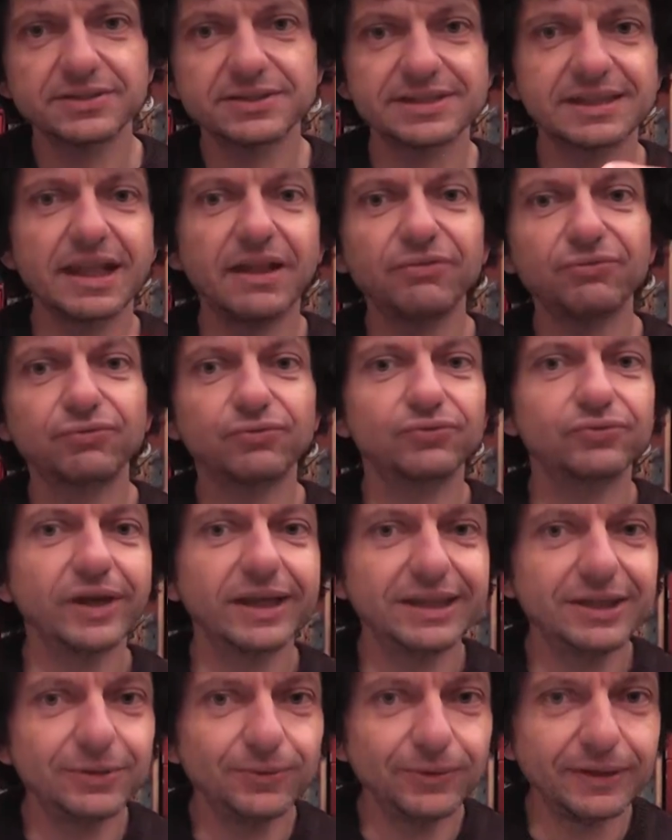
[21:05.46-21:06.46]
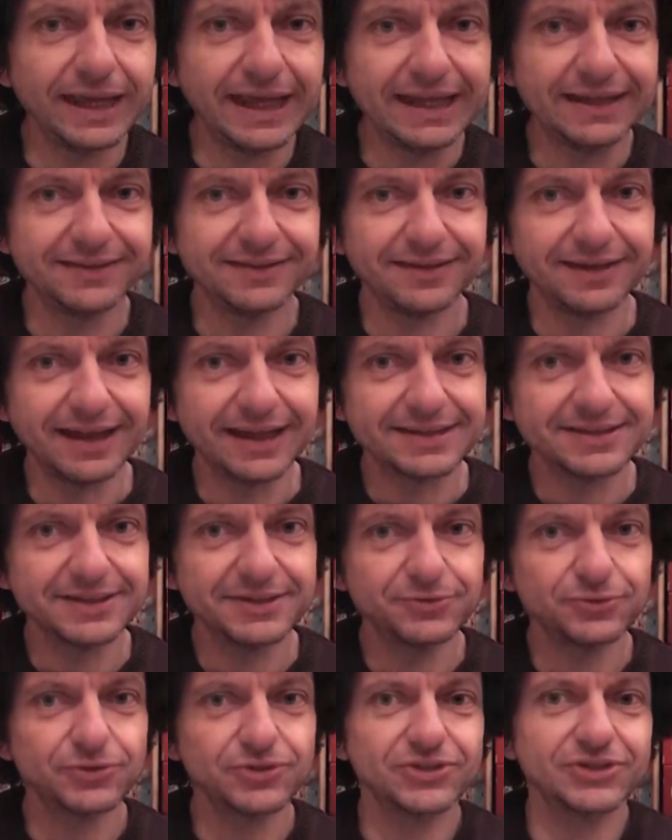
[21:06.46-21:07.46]
uh, self-regulating, as
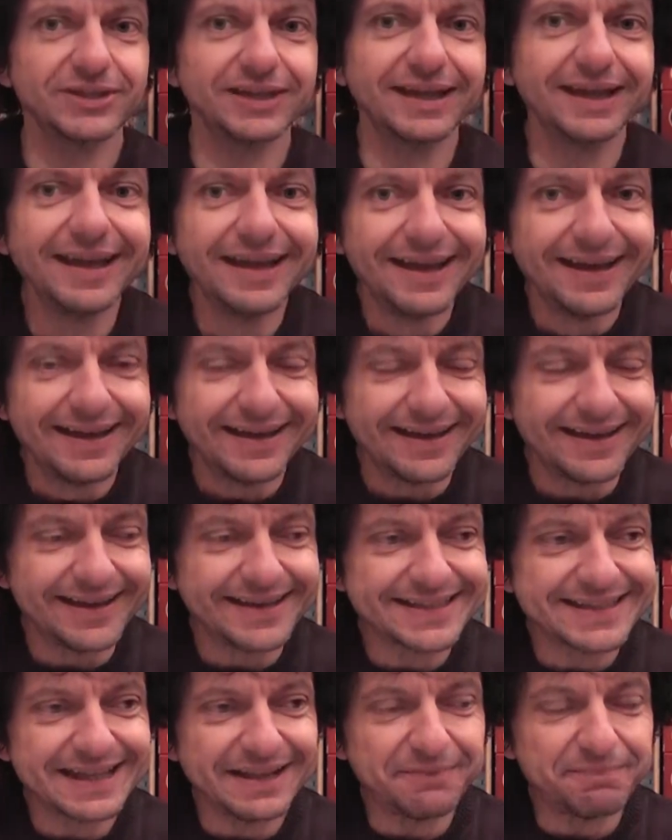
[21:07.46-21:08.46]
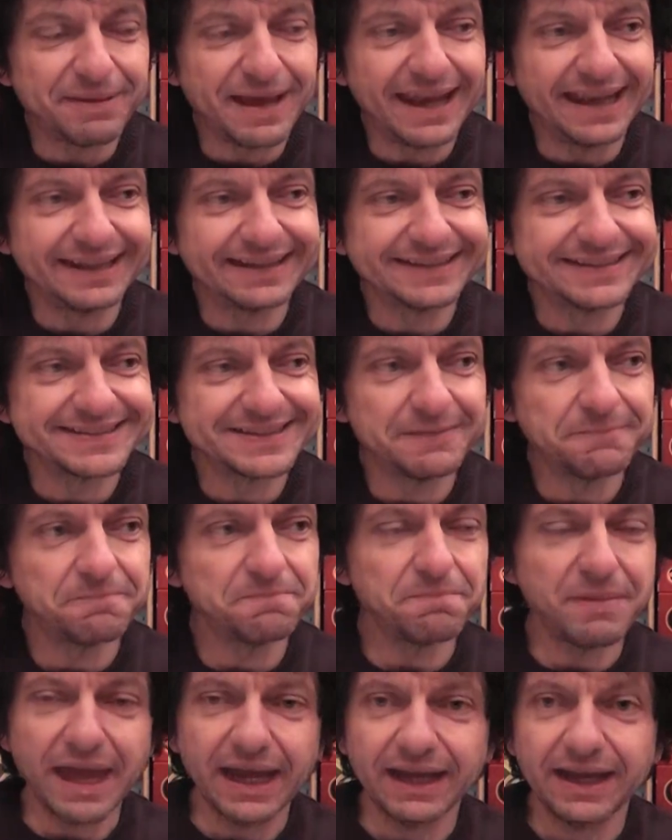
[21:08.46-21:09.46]
interesting uh,
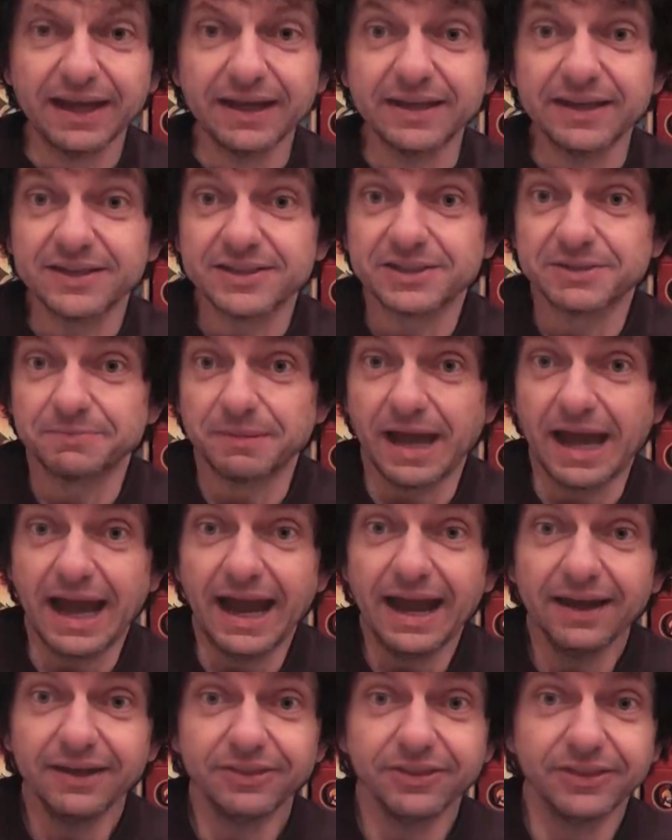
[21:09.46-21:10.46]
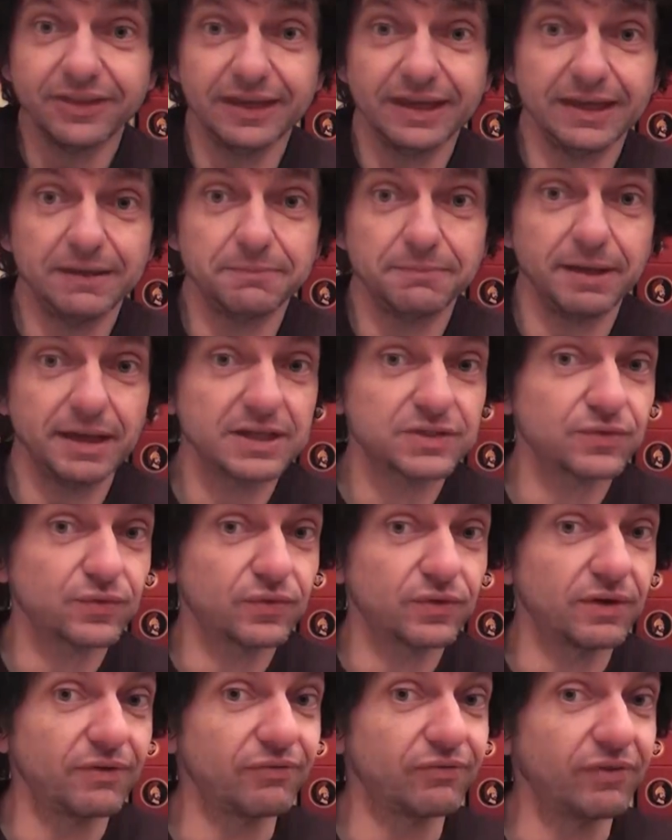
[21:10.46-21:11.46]
self-balancing mechanism. I think it makes
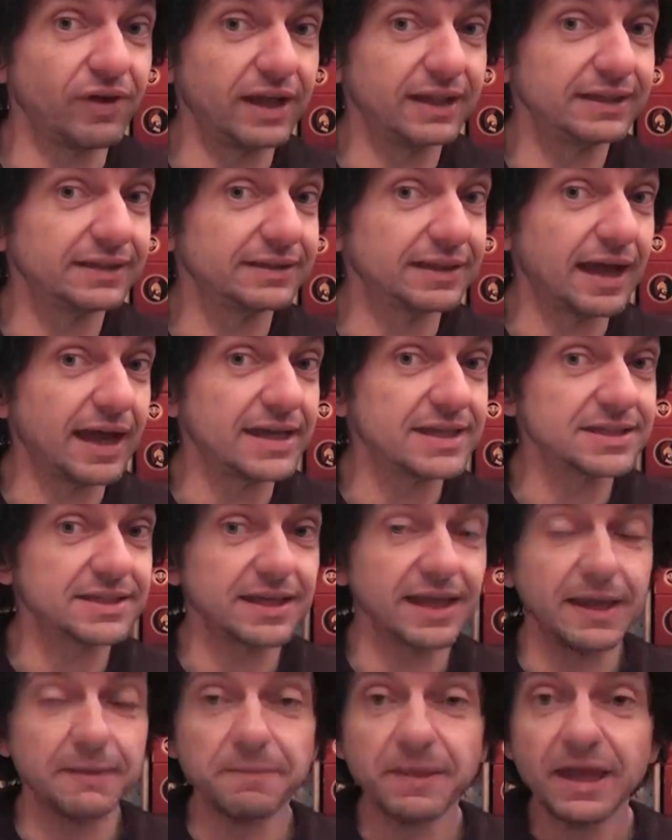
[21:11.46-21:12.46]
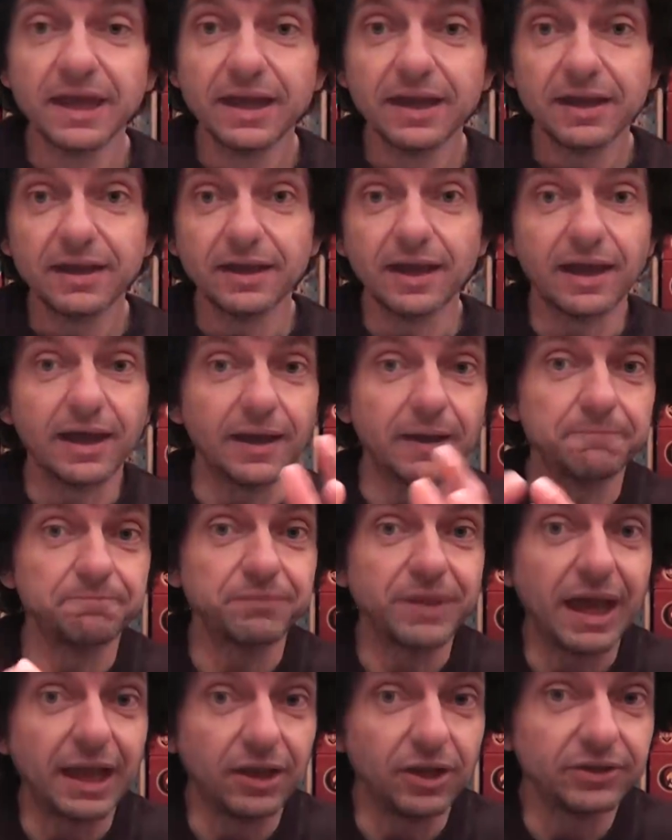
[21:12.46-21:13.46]
for a fun dice game
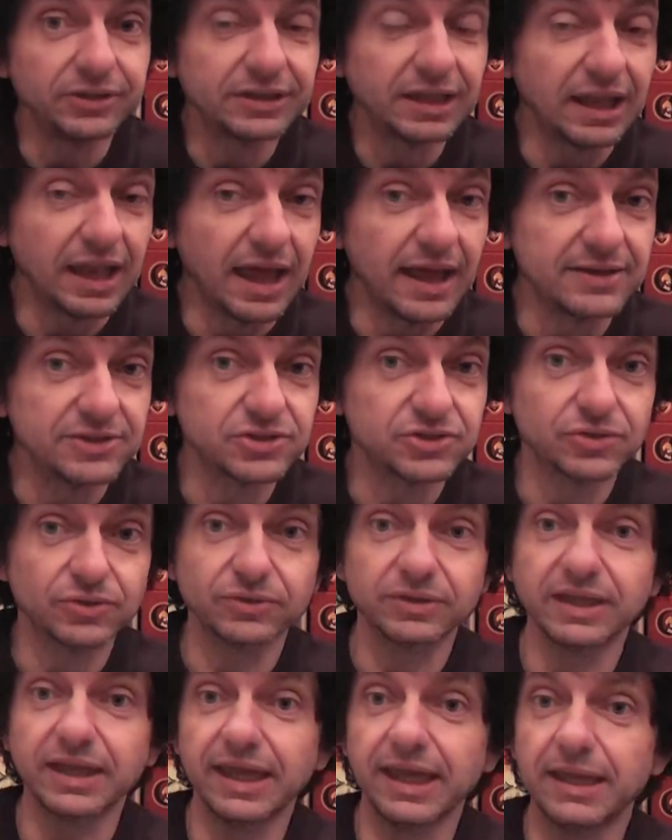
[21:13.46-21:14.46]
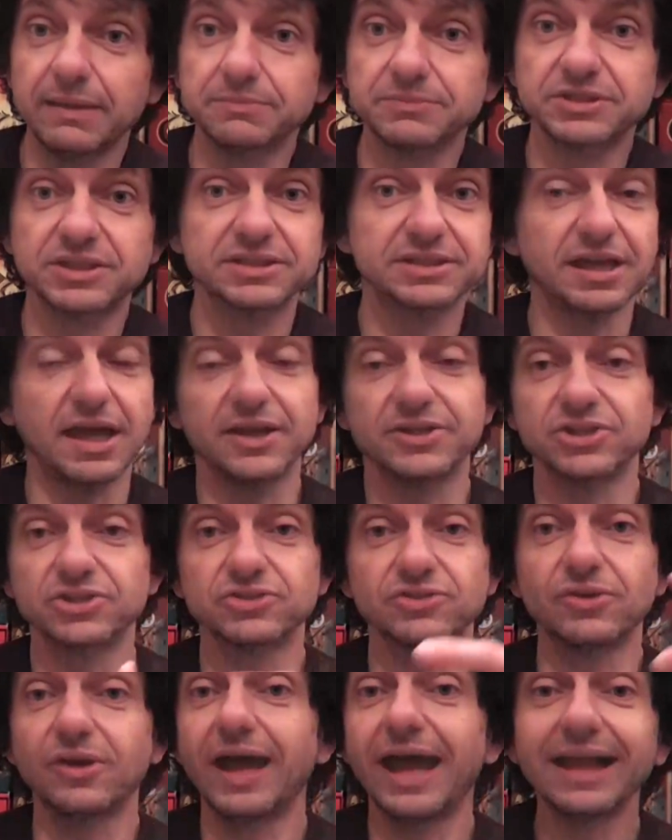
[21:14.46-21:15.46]
um, along the lines of games such
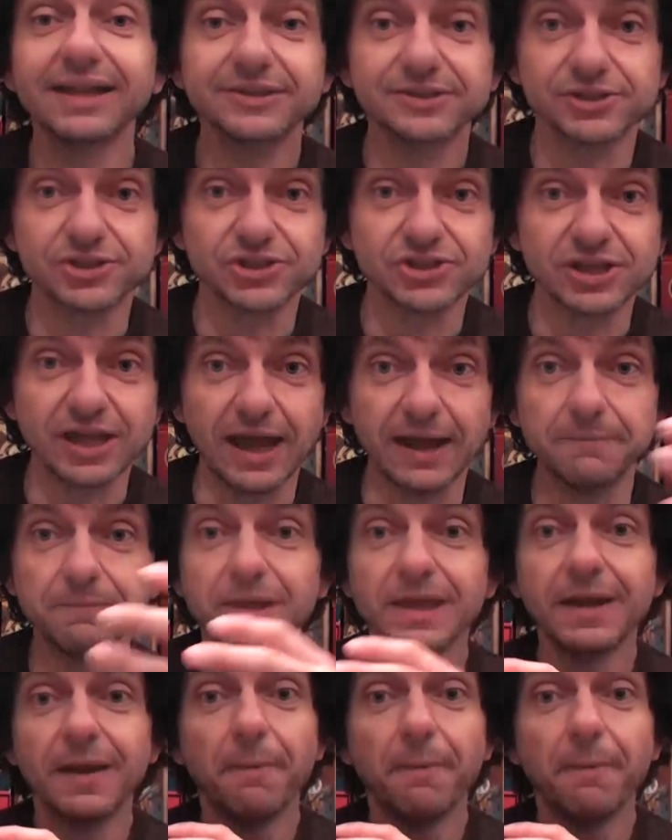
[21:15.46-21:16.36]
as you know Elder Sign.